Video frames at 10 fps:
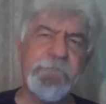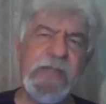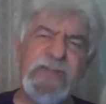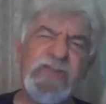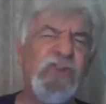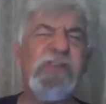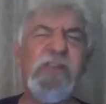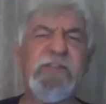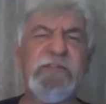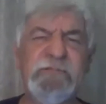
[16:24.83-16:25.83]
Eternal
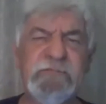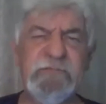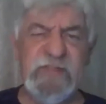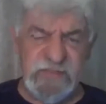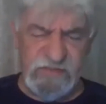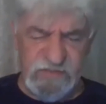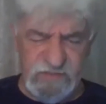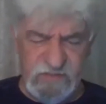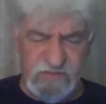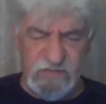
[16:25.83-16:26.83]
life. And Jesus
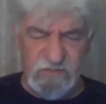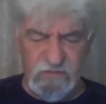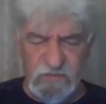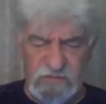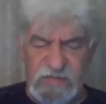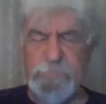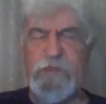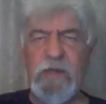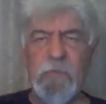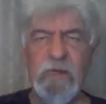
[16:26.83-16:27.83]
said, keep the
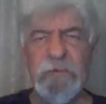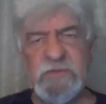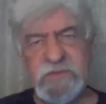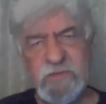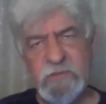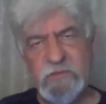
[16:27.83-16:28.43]
commandments.